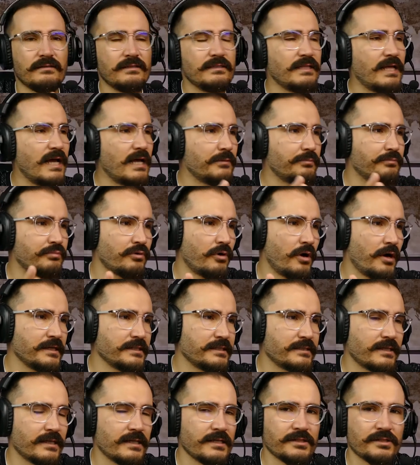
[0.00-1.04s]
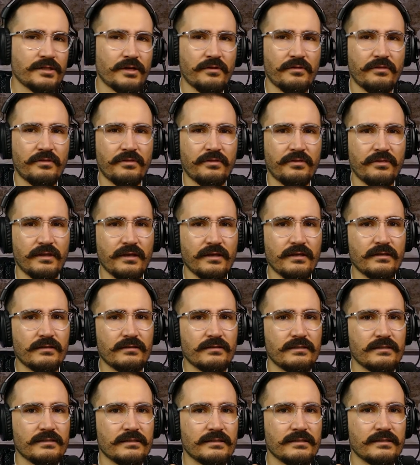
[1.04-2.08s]
In that price range, I
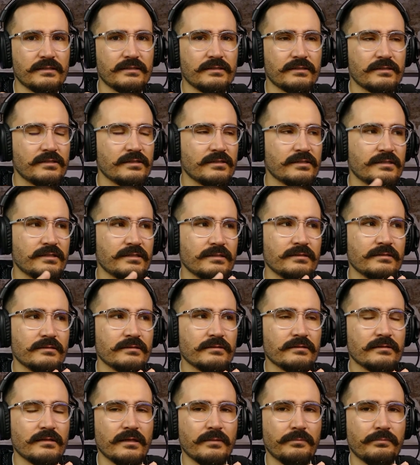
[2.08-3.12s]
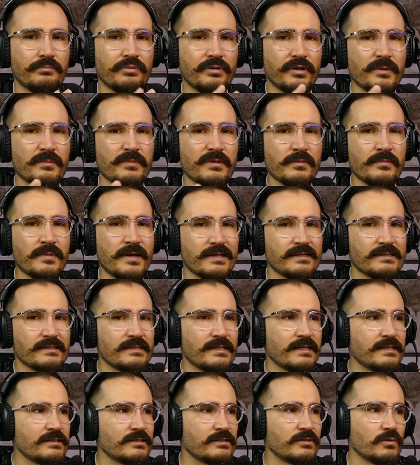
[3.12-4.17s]
think this is considered a premium
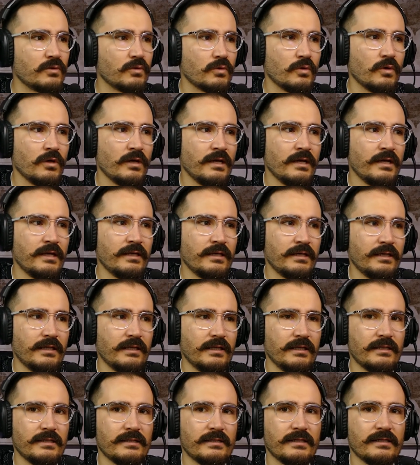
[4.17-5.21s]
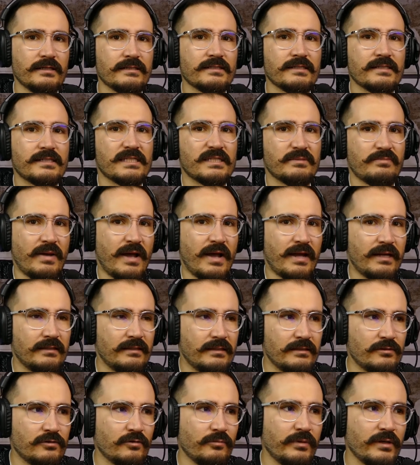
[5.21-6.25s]
headset, so it is
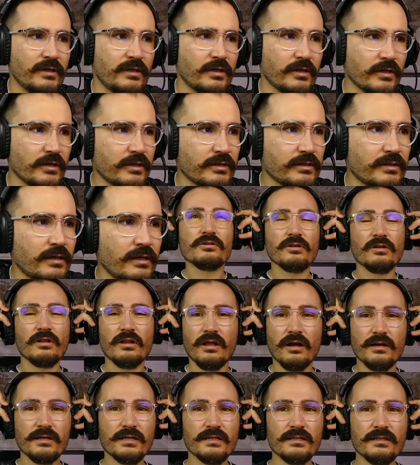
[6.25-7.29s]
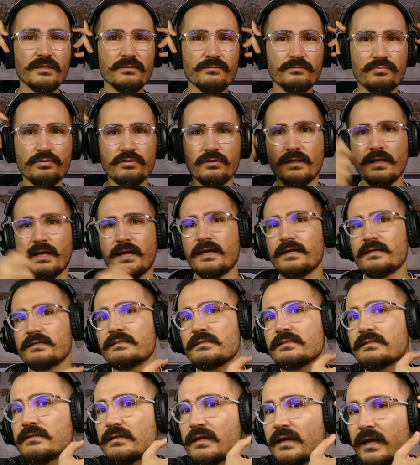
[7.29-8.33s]
expected to be good. You lock it in
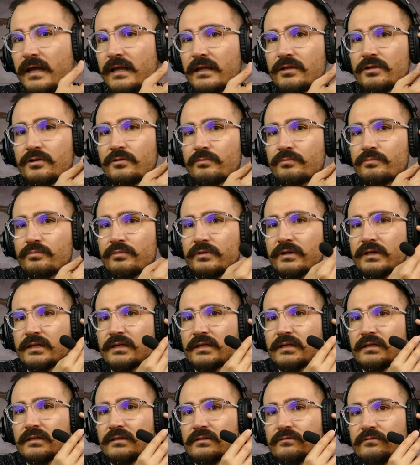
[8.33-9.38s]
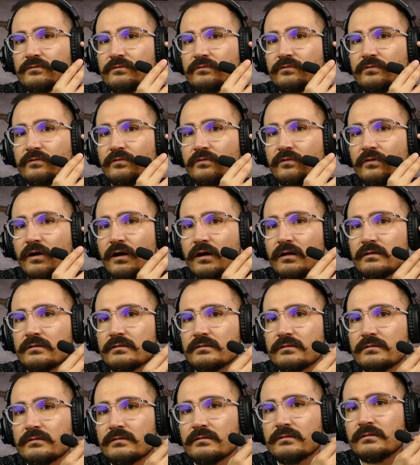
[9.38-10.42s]
place and you bring it
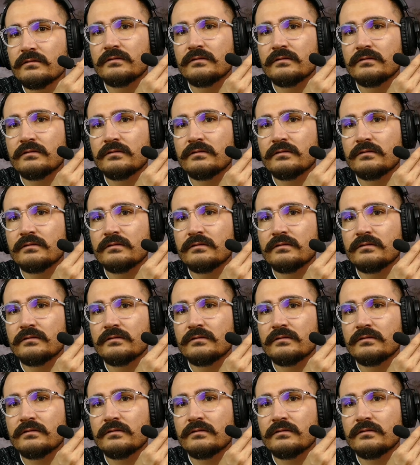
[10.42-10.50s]
front.